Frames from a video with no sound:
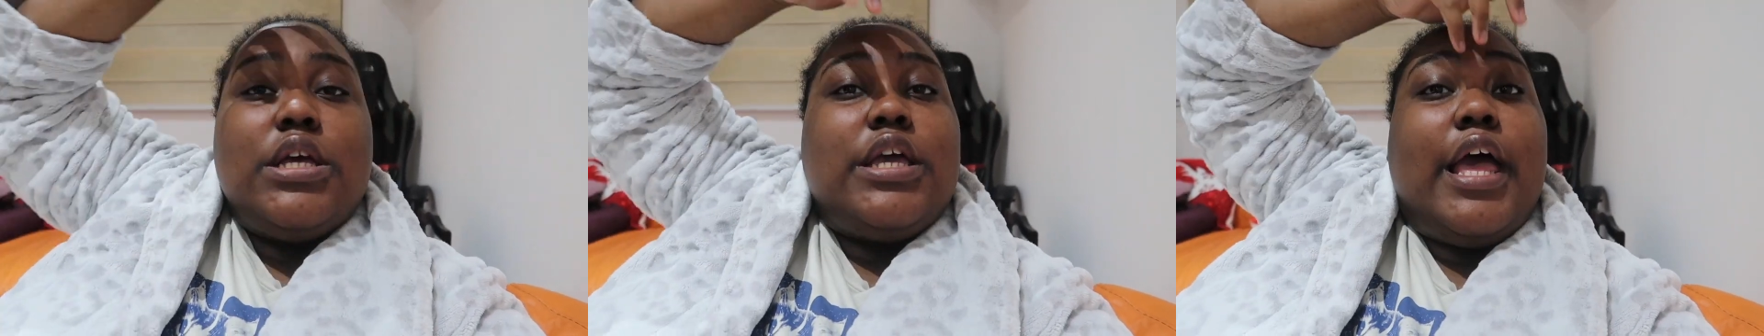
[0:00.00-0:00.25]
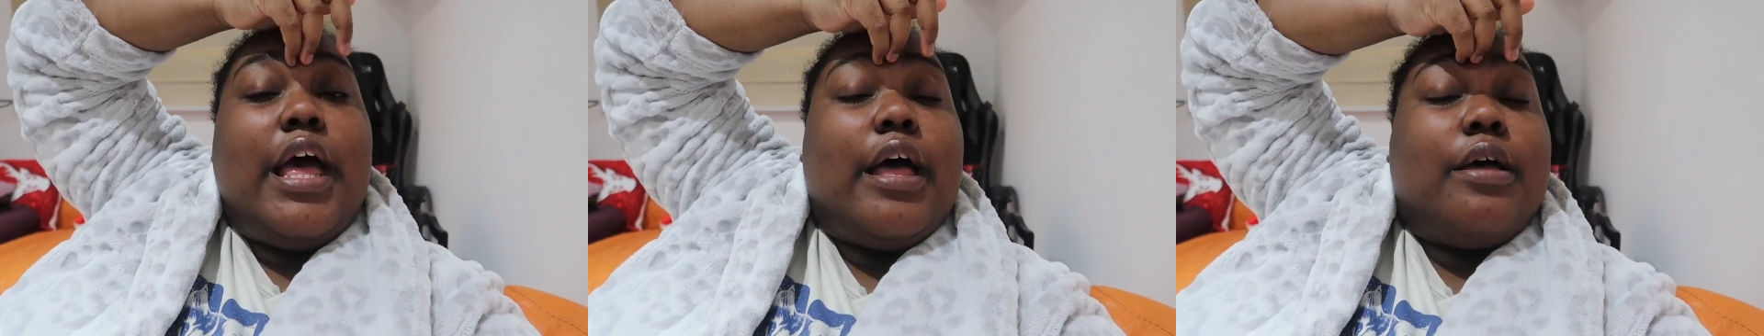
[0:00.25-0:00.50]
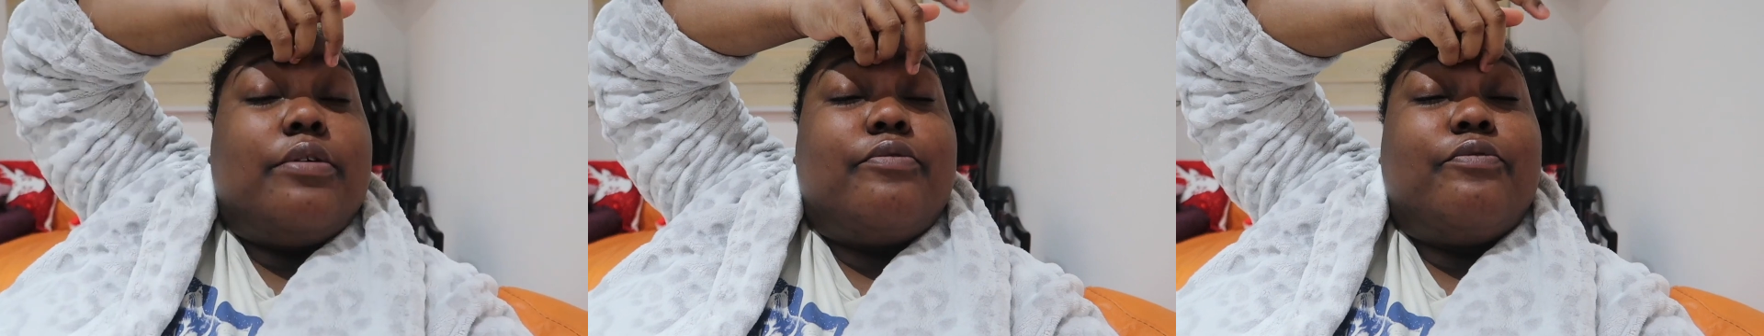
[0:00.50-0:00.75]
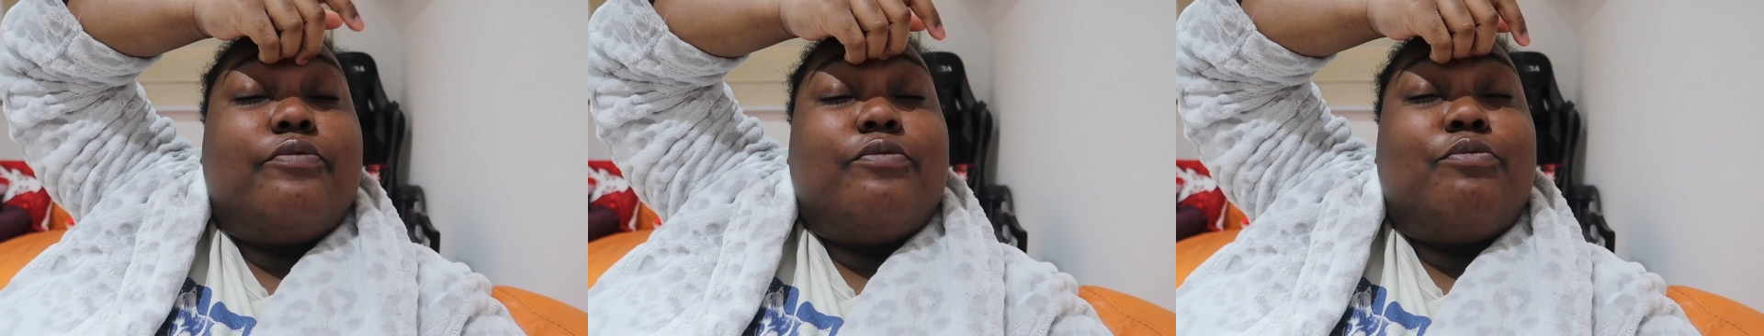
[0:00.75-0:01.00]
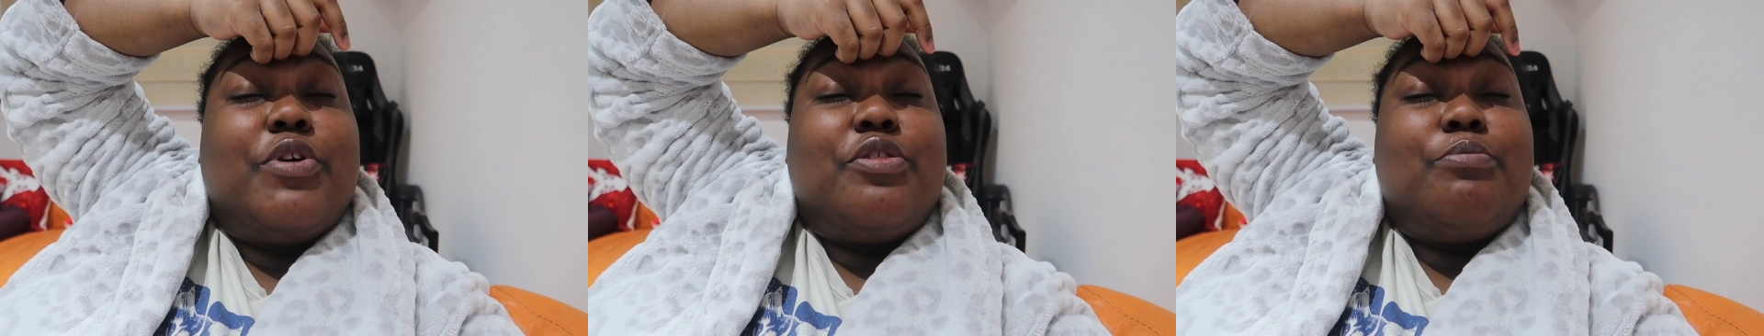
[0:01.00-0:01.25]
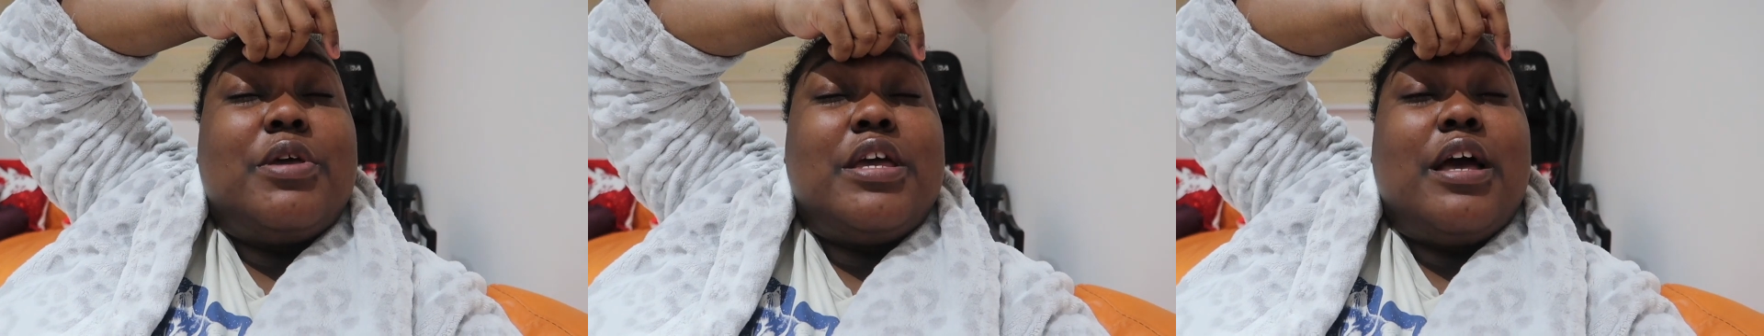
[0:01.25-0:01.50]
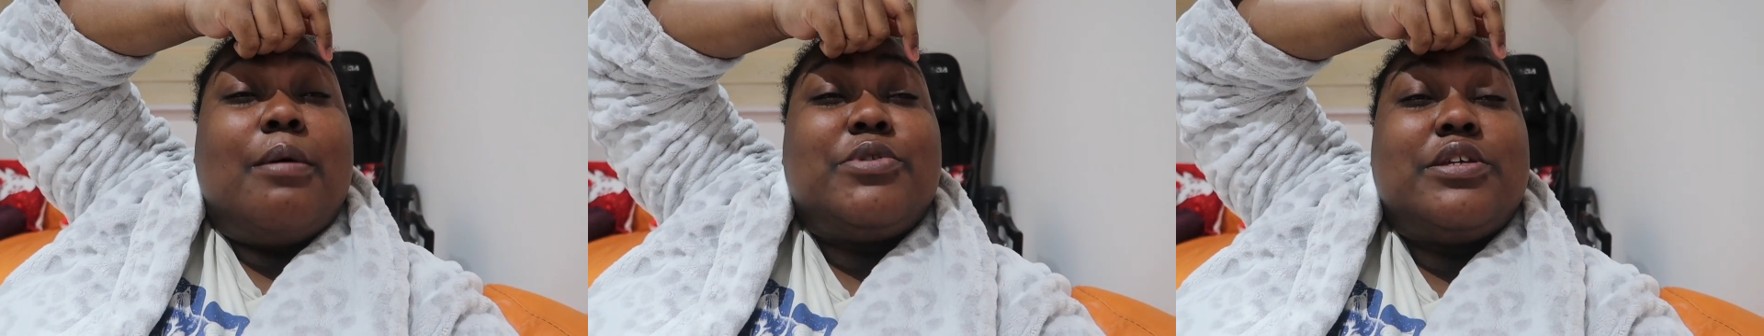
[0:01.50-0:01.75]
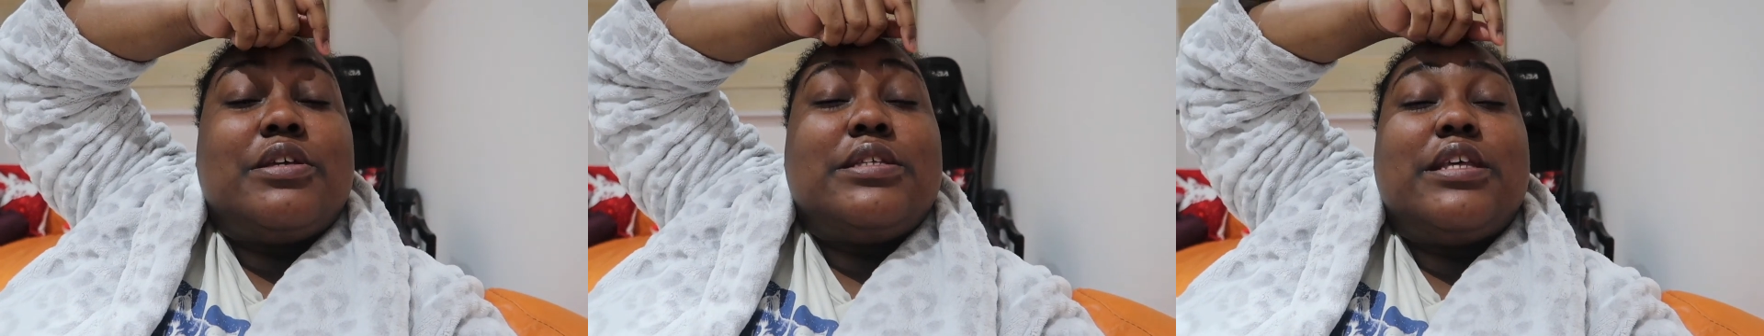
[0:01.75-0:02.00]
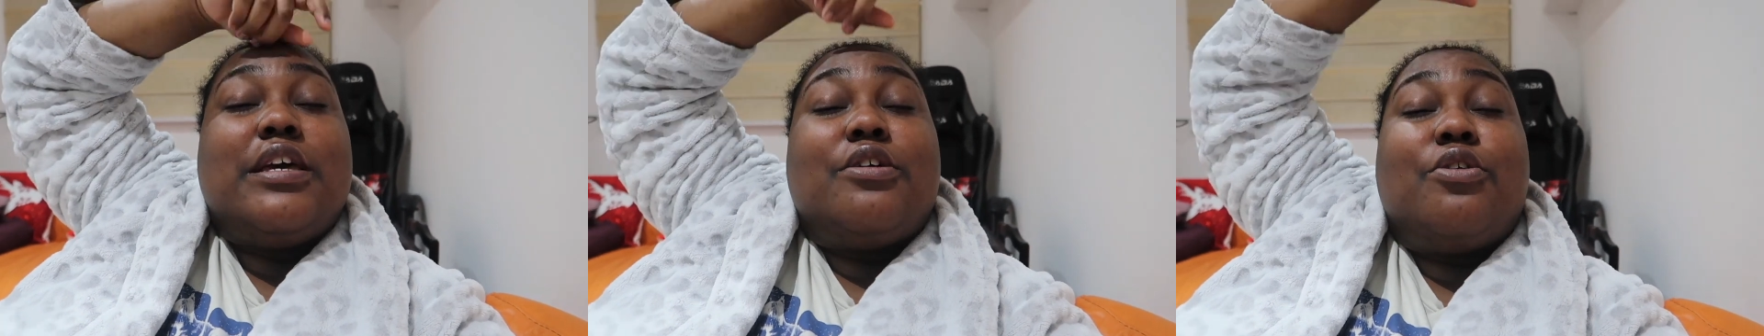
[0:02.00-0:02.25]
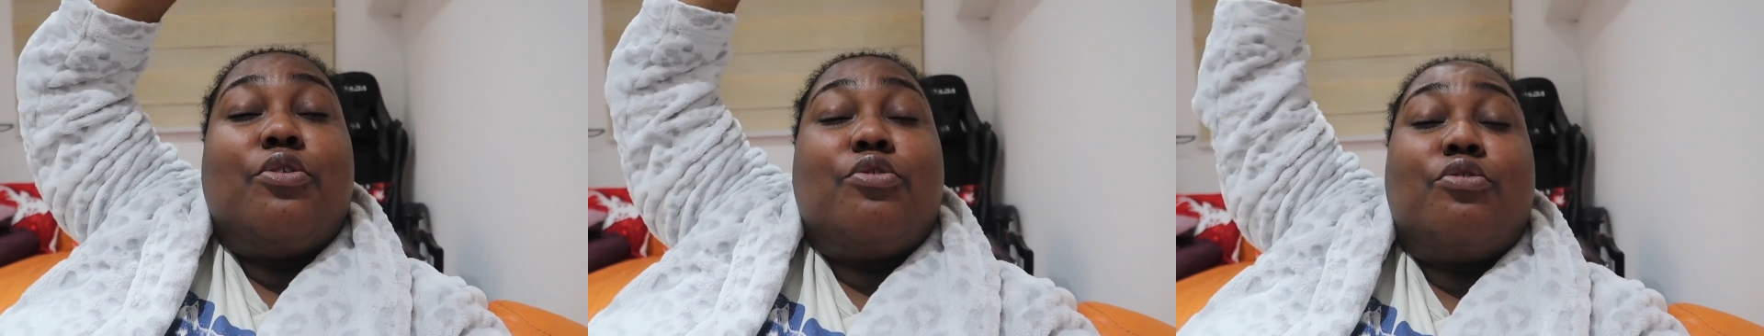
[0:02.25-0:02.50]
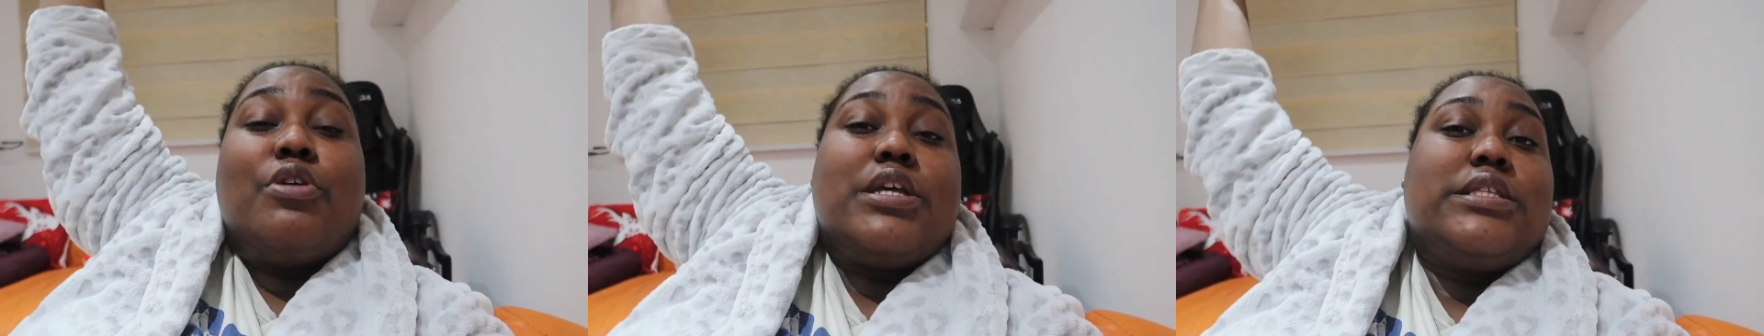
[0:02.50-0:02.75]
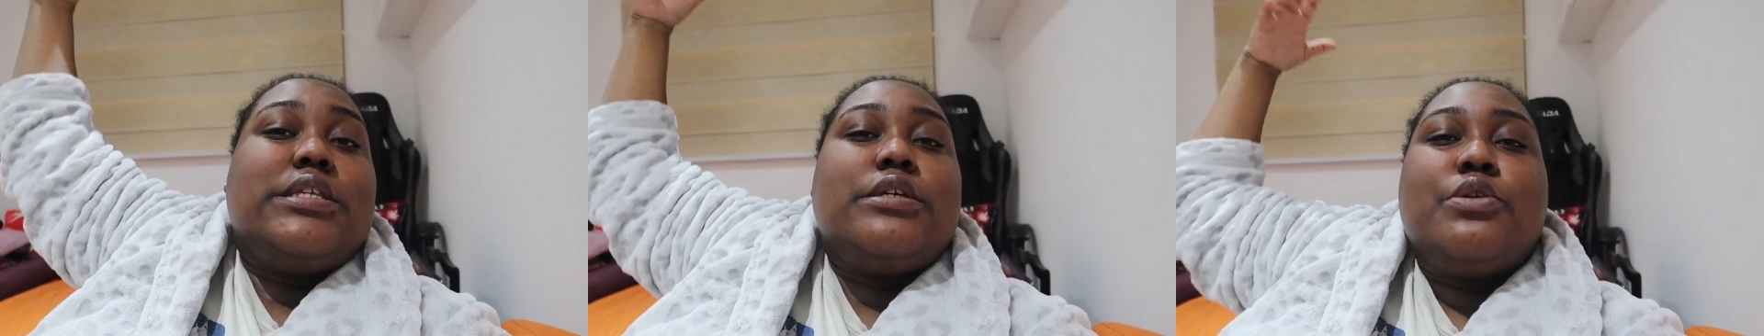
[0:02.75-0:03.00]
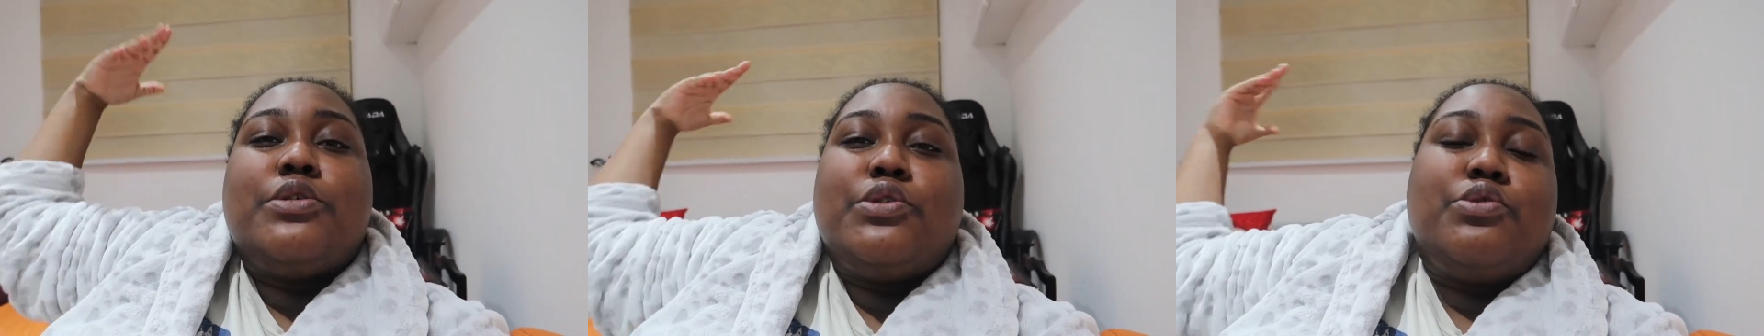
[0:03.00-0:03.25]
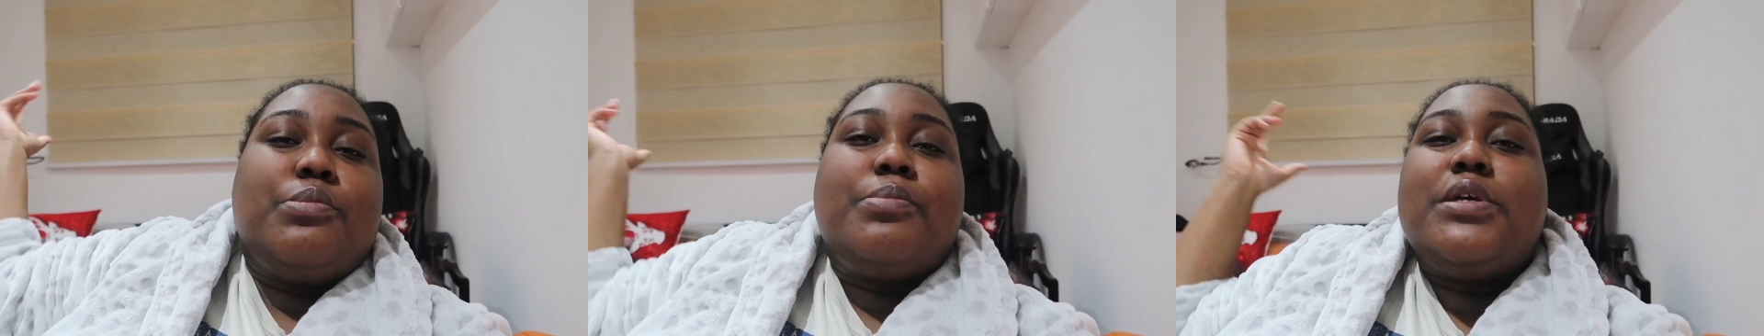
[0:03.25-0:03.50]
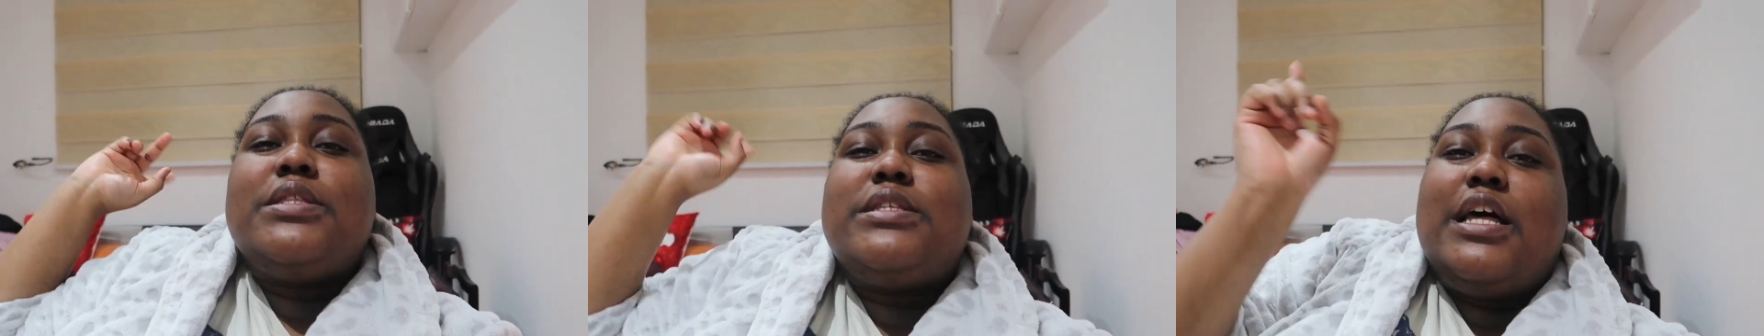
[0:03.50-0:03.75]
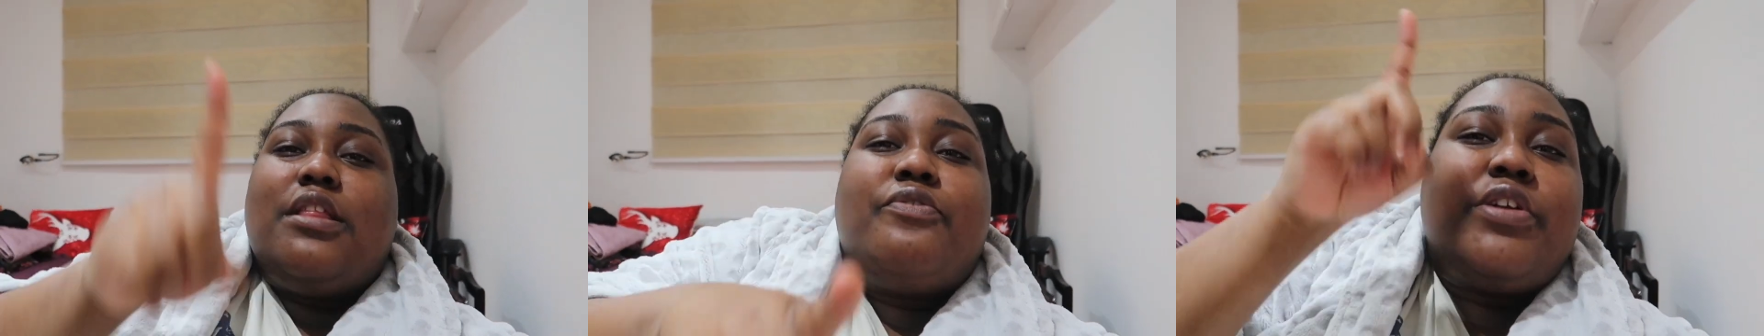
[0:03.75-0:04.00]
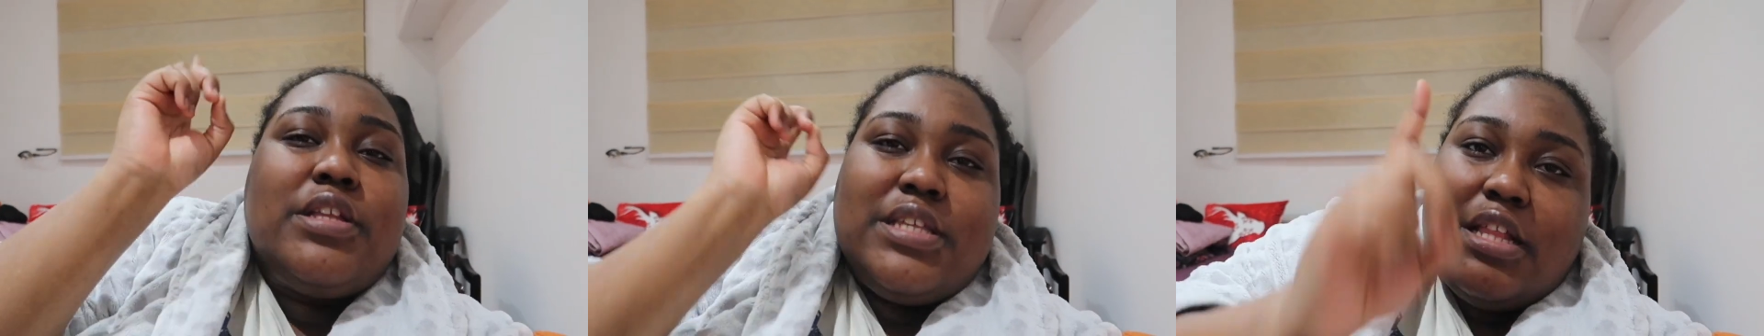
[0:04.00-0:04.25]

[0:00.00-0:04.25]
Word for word: yeah with me i'm just gonna say go crazy go stupid tell a friend to